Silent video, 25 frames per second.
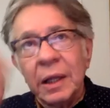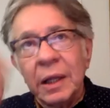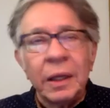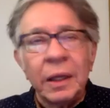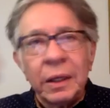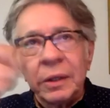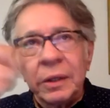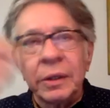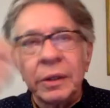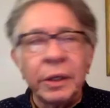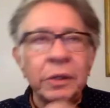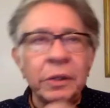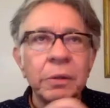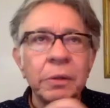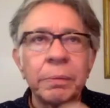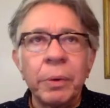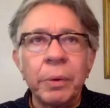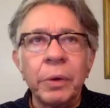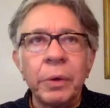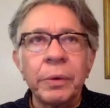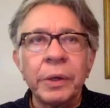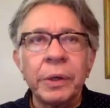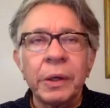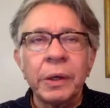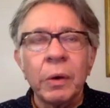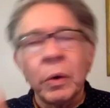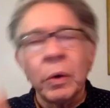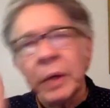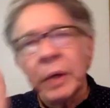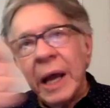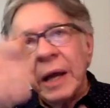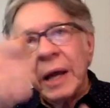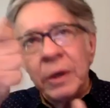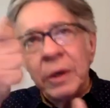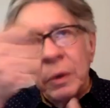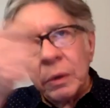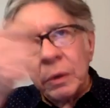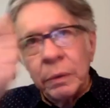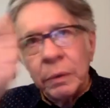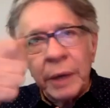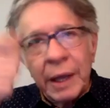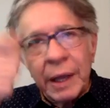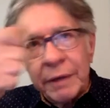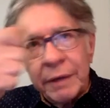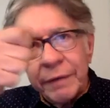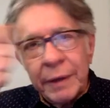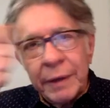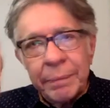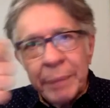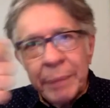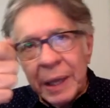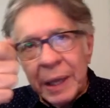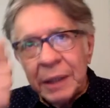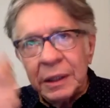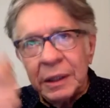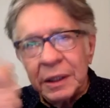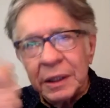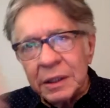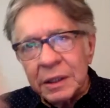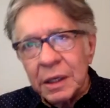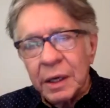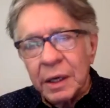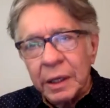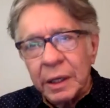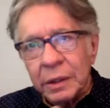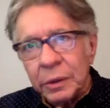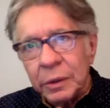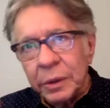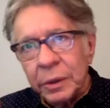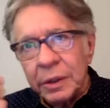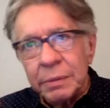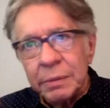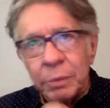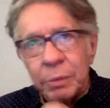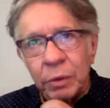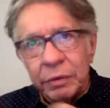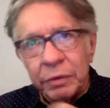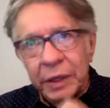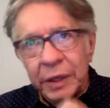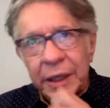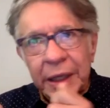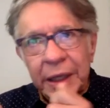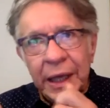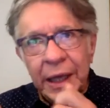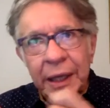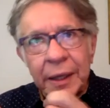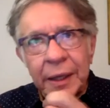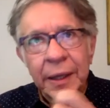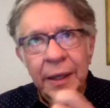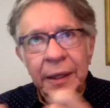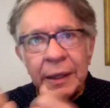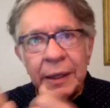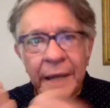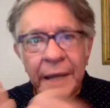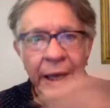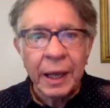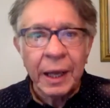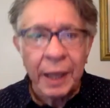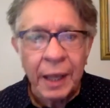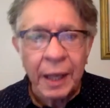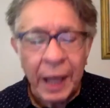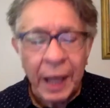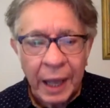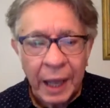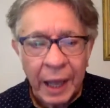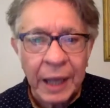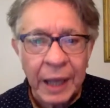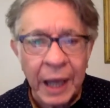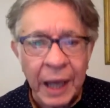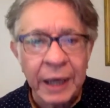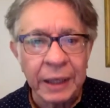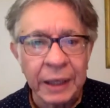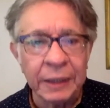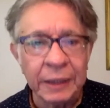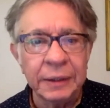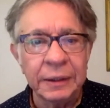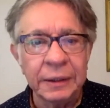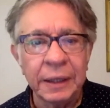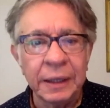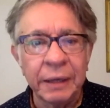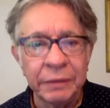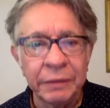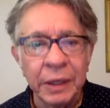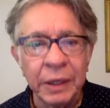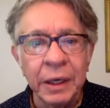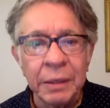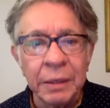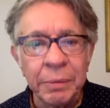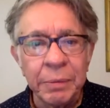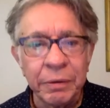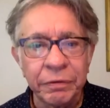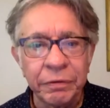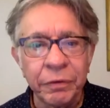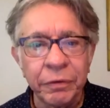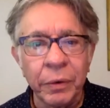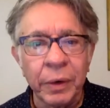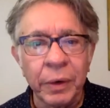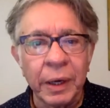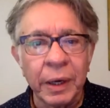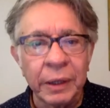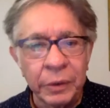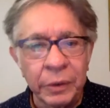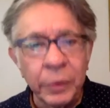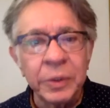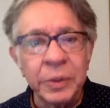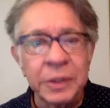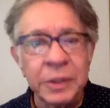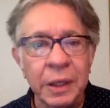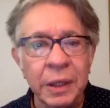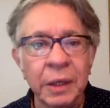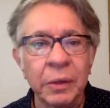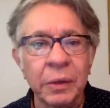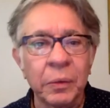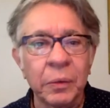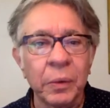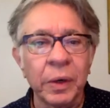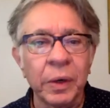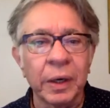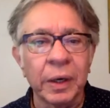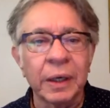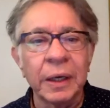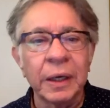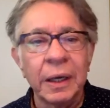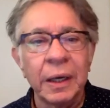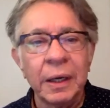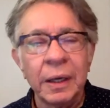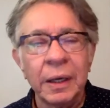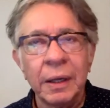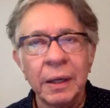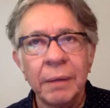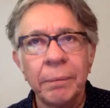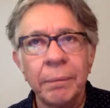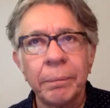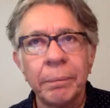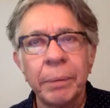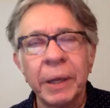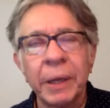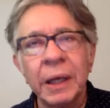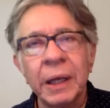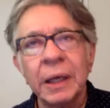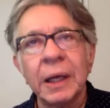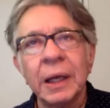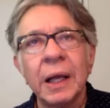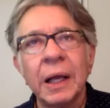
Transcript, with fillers: you get to a point where you go, okay, I know when I, if I paint this and I do this movida, I got it. I've done it before. I know it's going to work. But